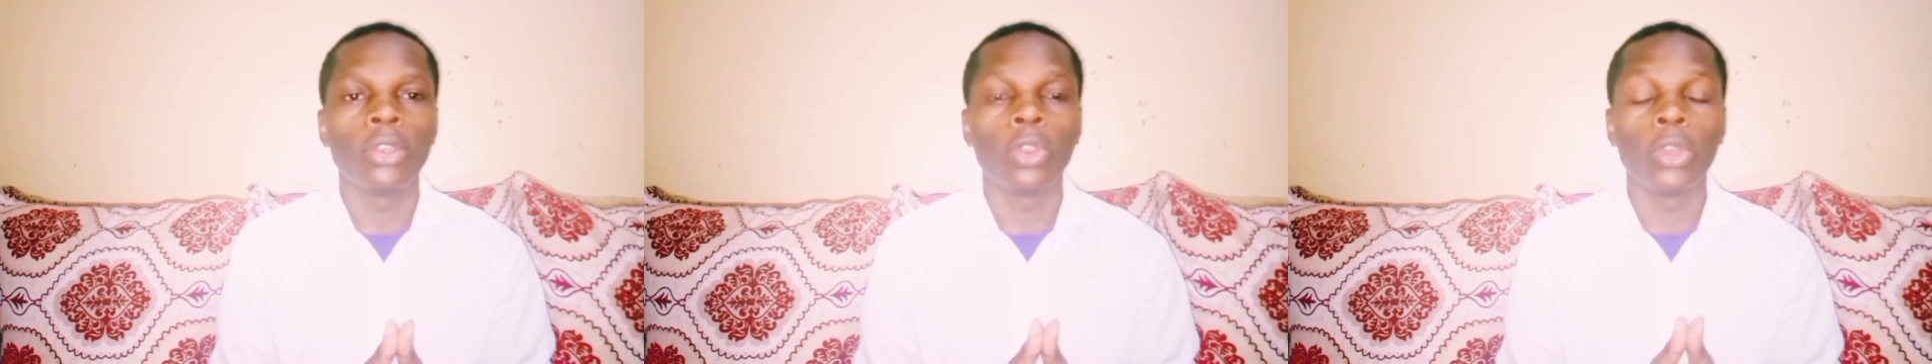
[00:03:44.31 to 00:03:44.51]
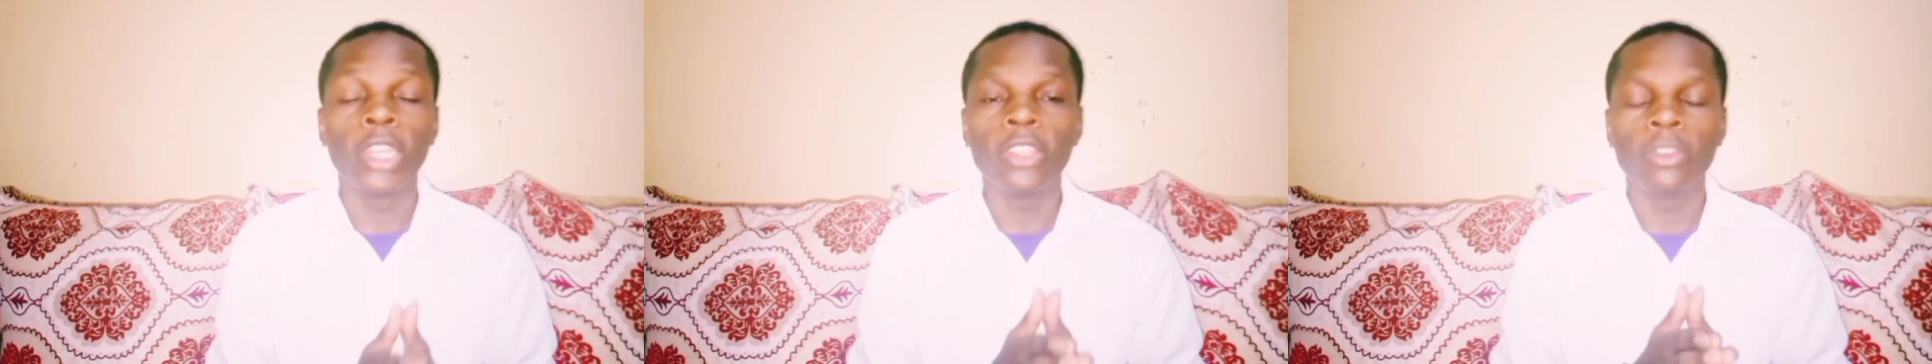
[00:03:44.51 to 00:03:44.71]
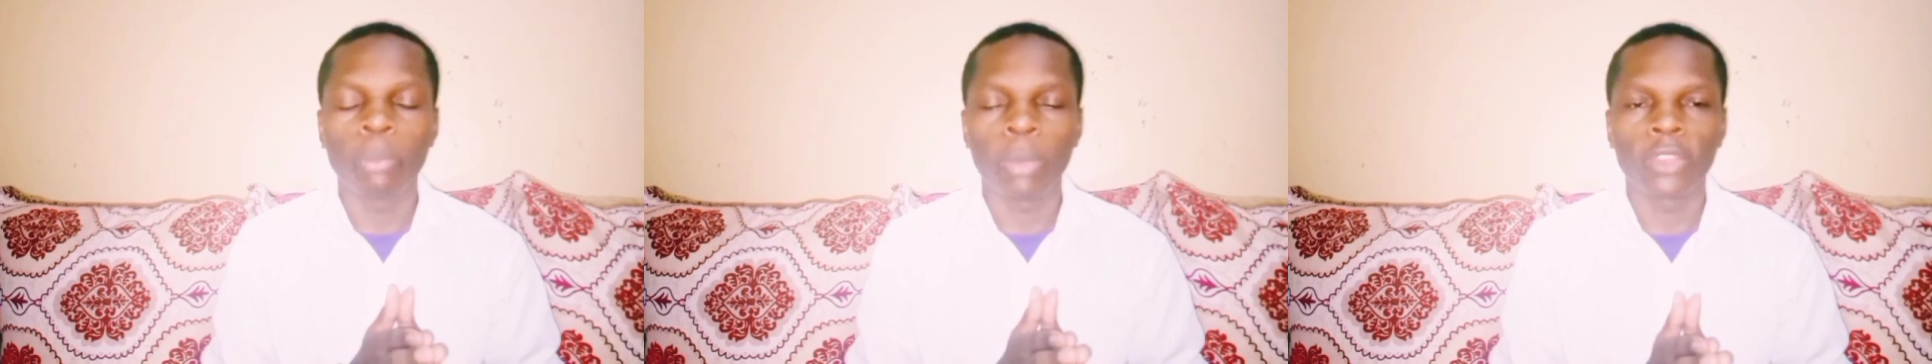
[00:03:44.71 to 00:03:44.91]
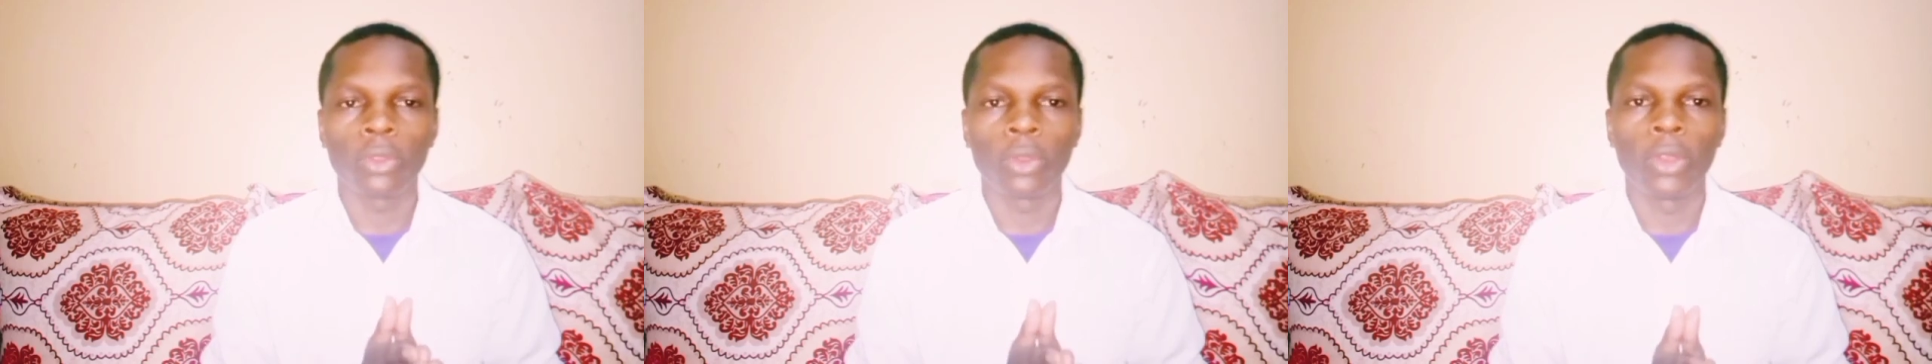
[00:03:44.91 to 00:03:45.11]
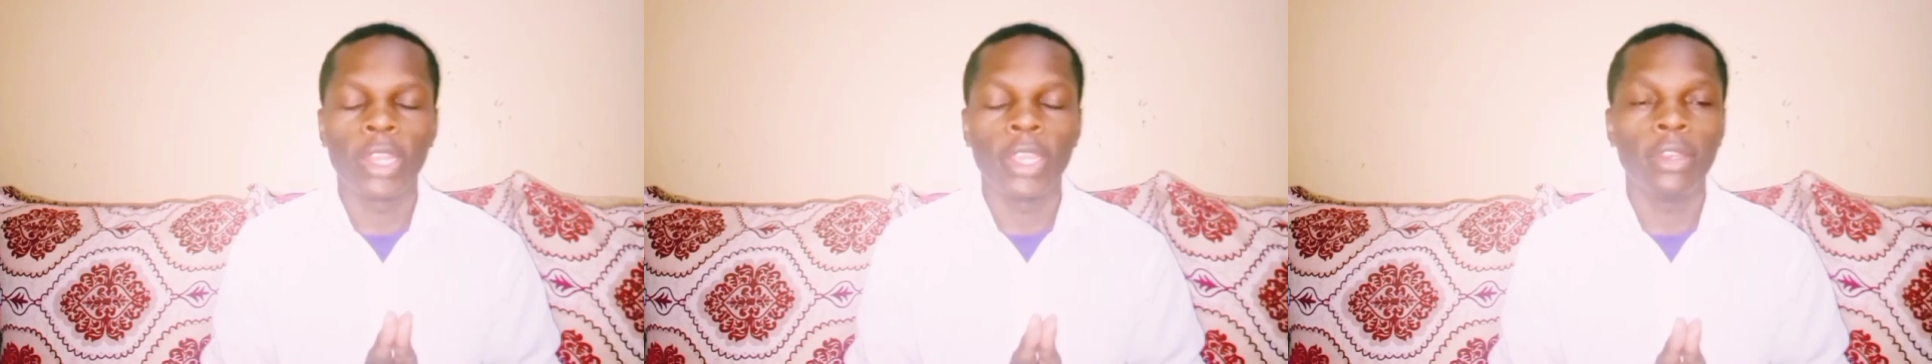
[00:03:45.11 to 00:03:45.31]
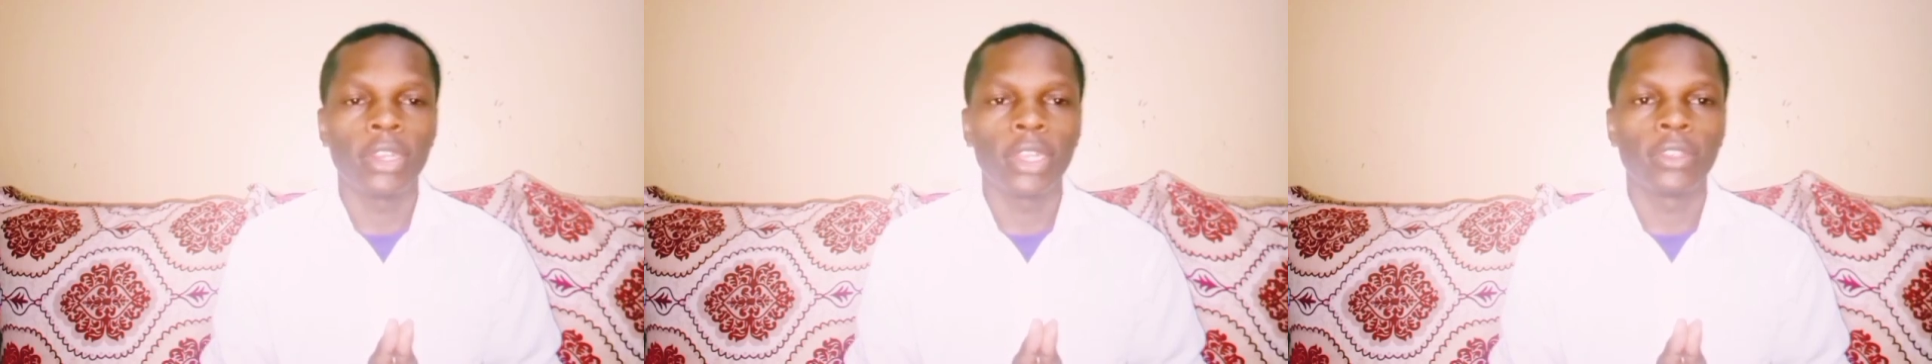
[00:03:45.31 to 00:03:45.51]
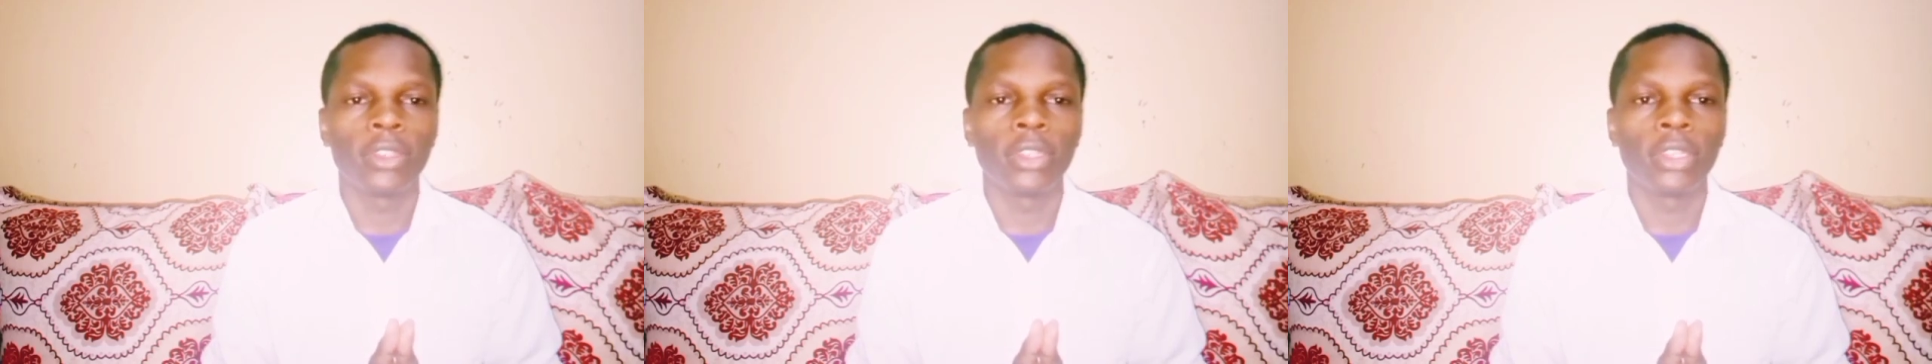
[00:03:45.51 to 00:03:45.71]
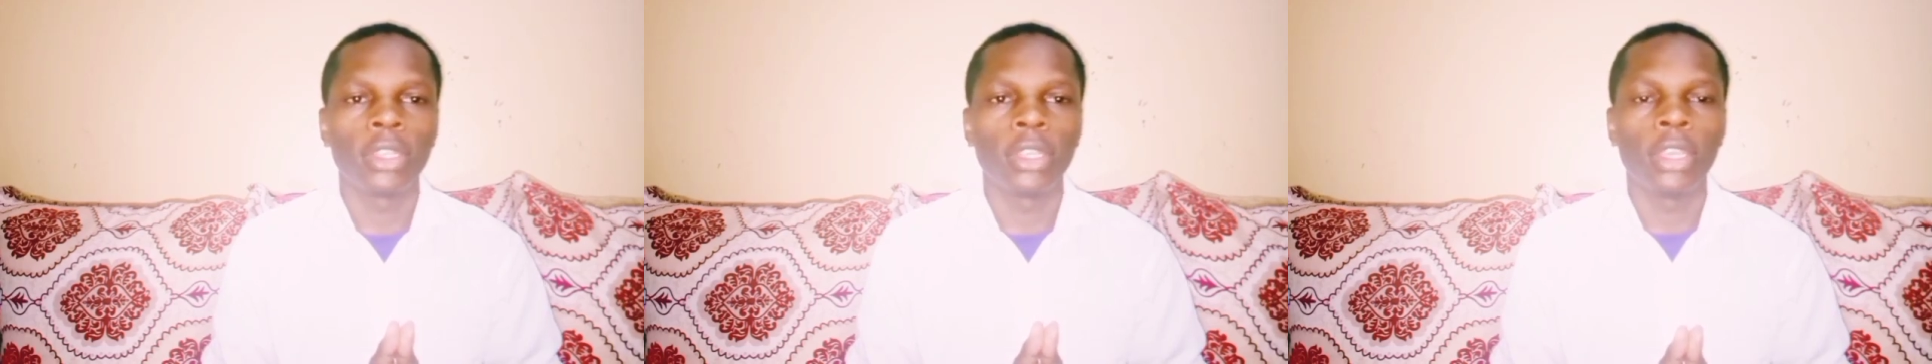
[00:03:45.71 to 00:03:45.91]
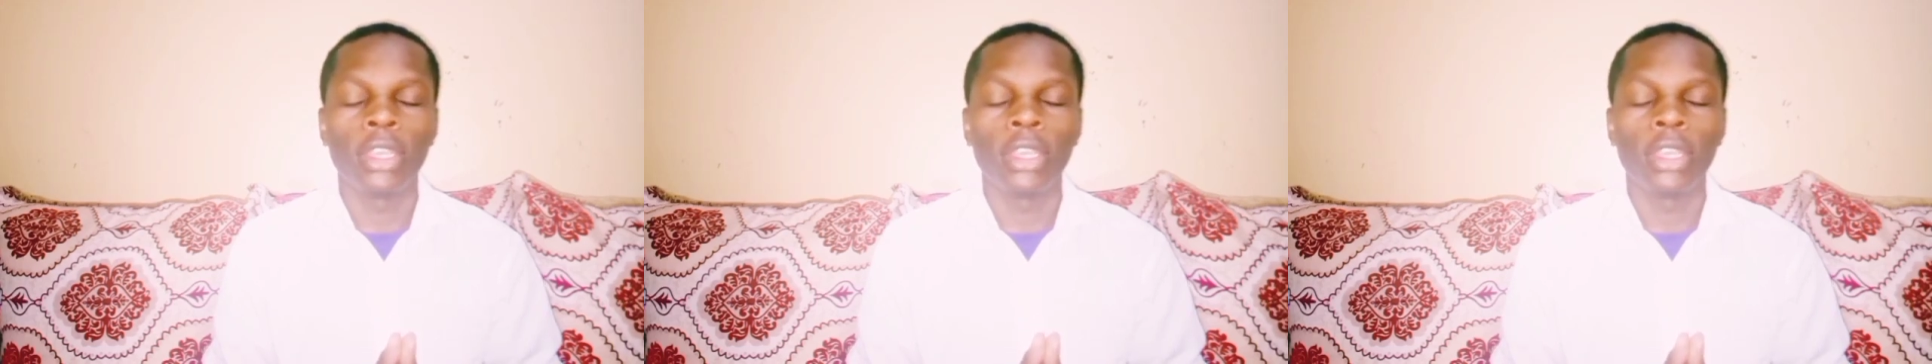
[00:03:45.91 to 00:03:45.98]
on his personal interest.